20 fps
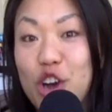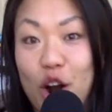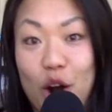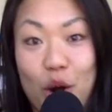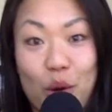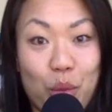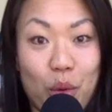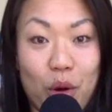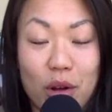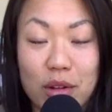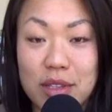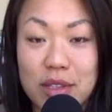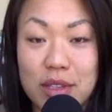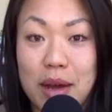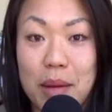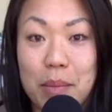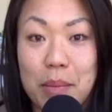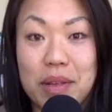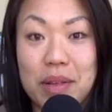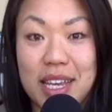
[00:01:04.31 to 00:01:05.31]
our world
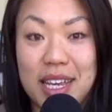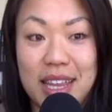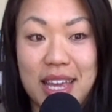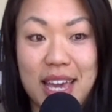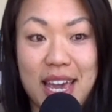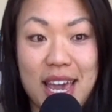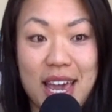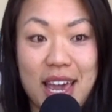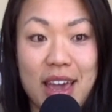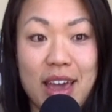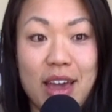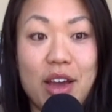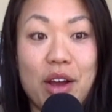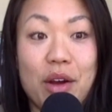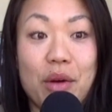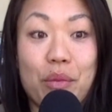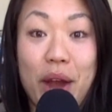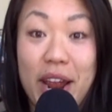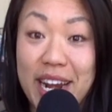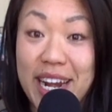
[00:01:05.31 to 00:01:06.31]
completely
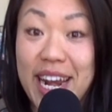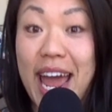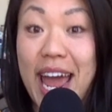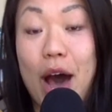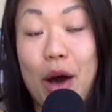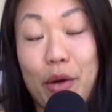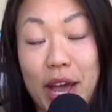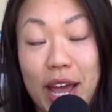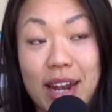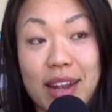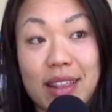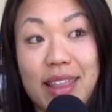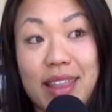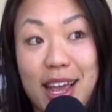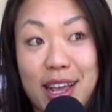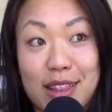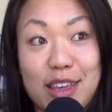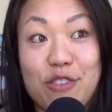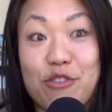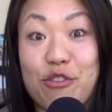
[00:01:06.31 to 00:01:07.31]
right now and
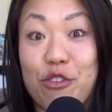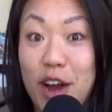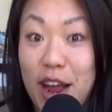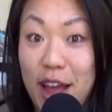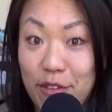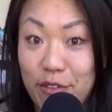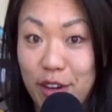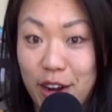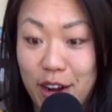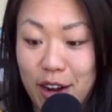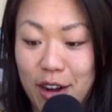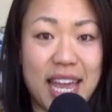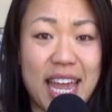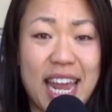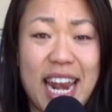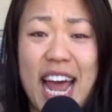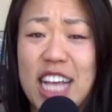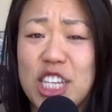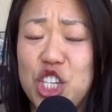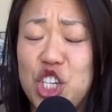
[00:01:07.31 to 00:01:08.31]
likely forever.
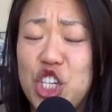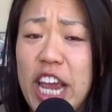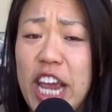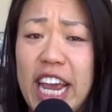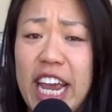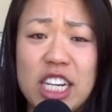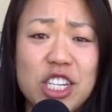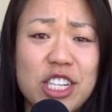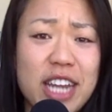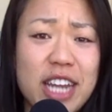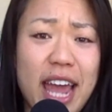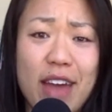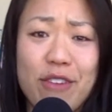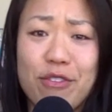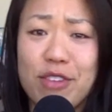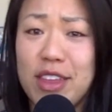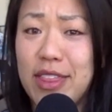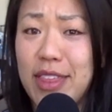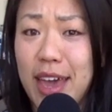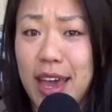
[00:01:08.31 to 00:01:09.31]
It has changed
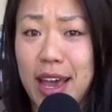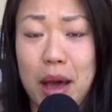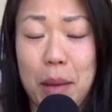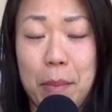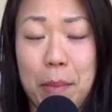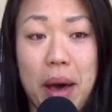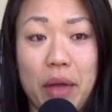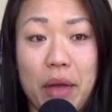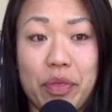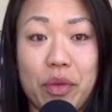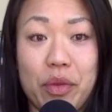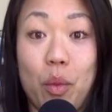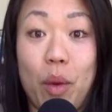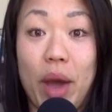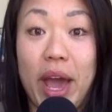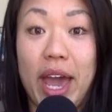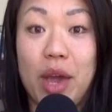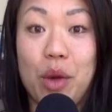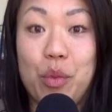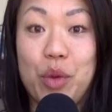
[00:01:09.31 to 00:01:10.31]
everything about the
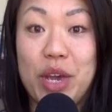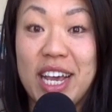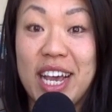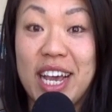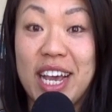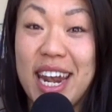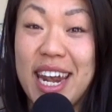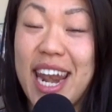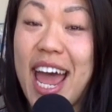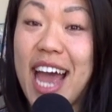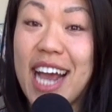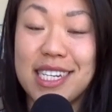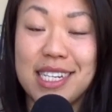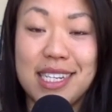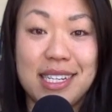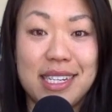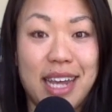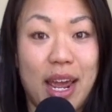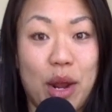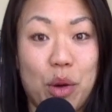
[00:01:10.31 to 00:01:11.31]
way we
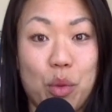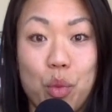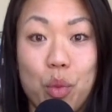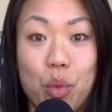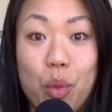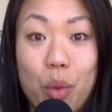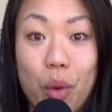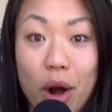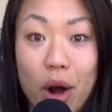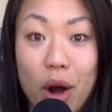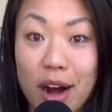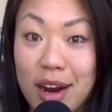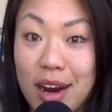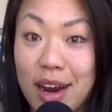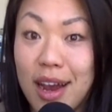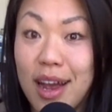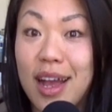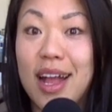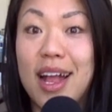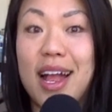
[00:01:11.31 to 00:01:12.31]
connect and
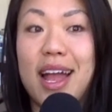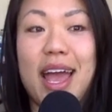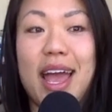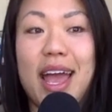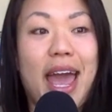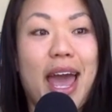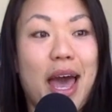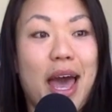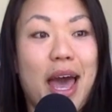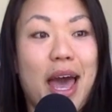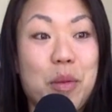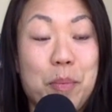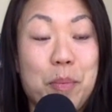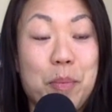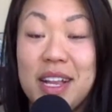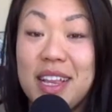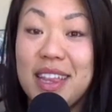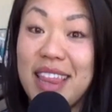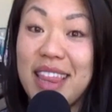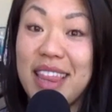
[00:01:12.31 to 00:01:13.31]
work and
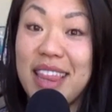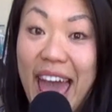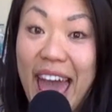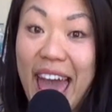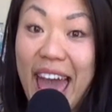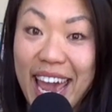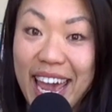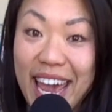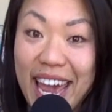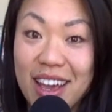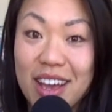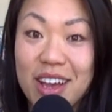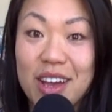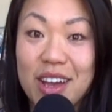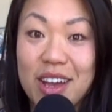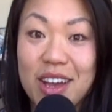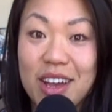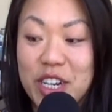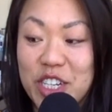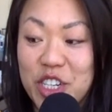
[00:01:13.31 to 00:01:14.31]
play,
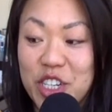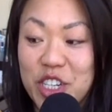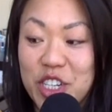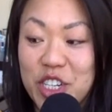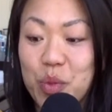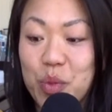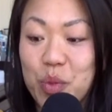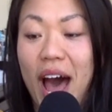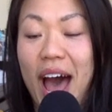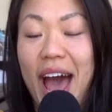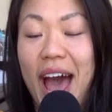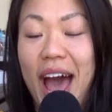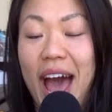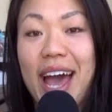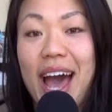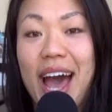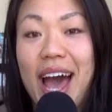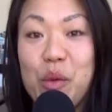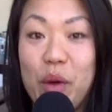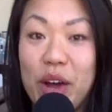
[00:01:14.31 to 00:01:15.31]
which is why
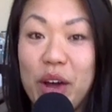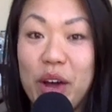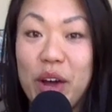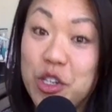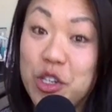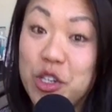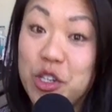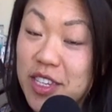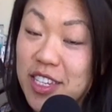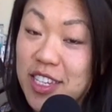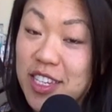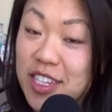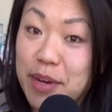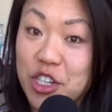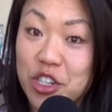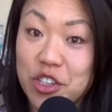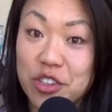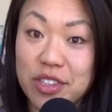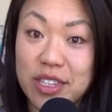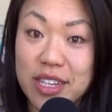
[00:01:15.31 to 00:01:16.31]
I wanted to do this
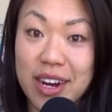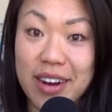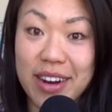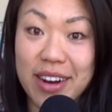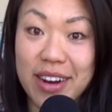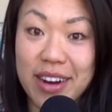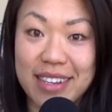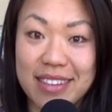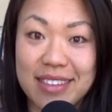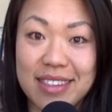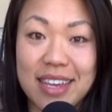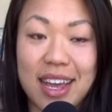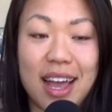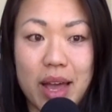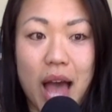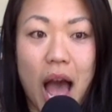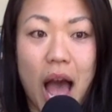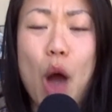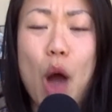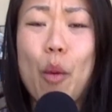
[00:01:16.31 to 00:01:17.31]
special series.
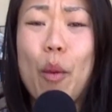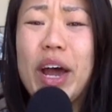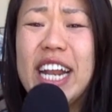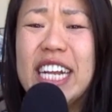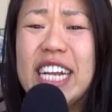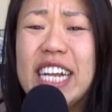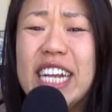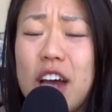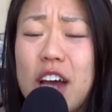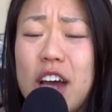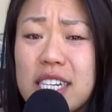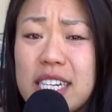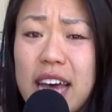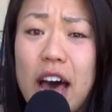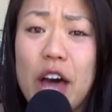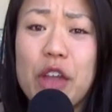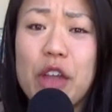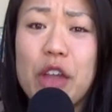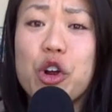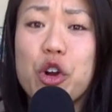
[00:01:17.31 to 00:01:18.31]
I wanted to talk to
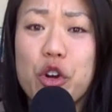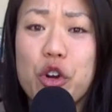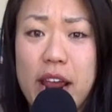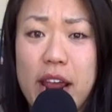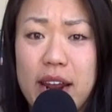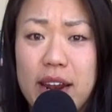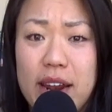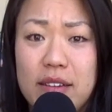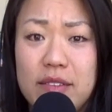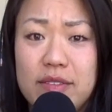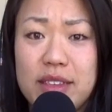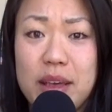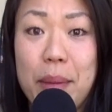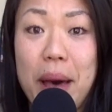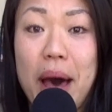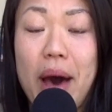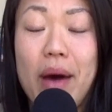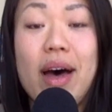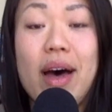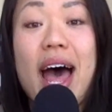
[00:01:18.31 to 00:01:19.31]
other creatives
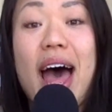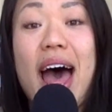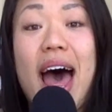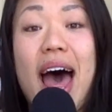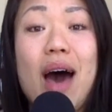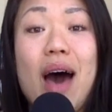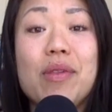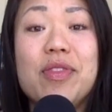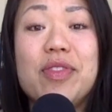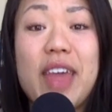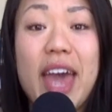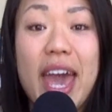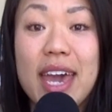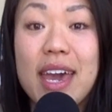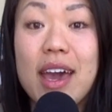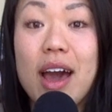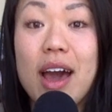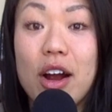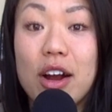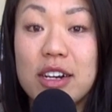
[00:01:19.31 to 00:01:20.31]
about how
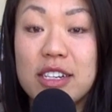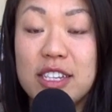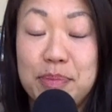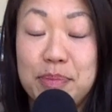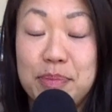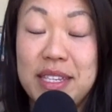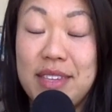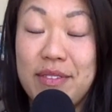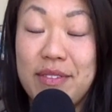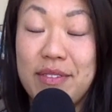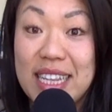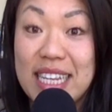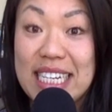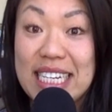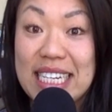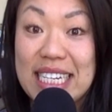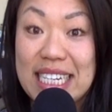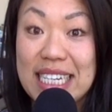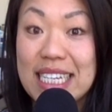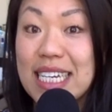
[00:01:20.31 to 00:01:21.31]
they are specifically
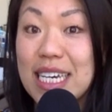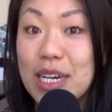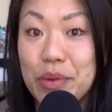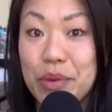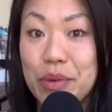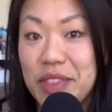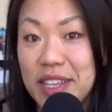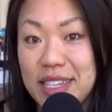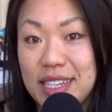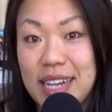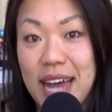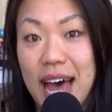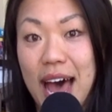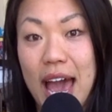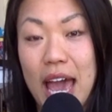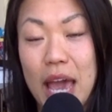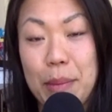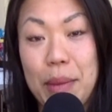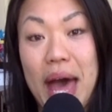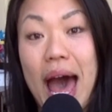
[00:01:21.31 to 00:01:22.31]
dealing with this
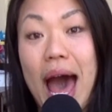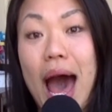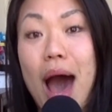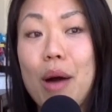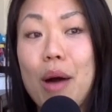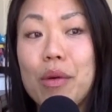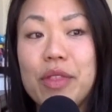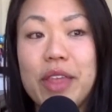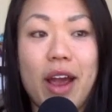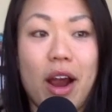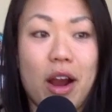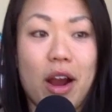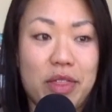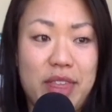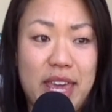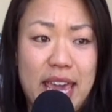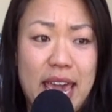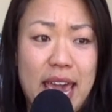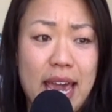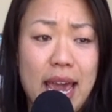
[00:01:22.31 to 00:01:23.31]
time, how they are
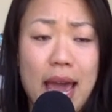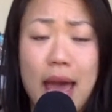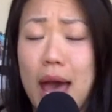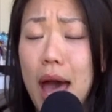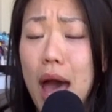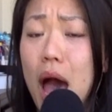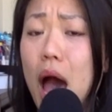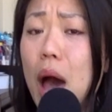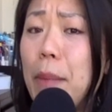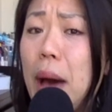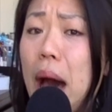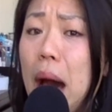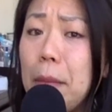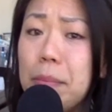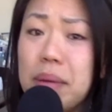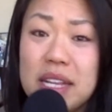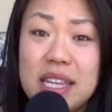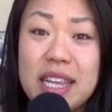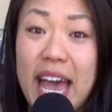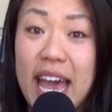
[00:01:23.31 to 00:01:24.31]
thinking about
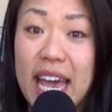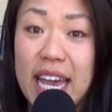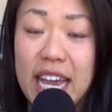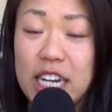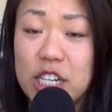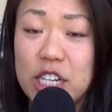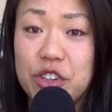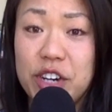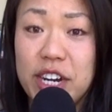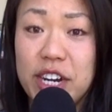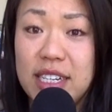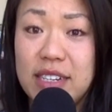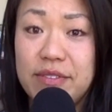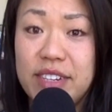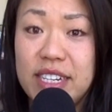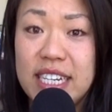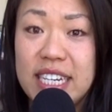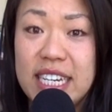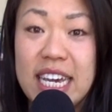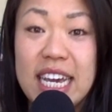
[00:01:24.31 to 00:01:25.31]
play and
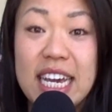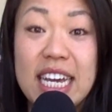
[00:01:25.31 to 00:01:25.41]
creativity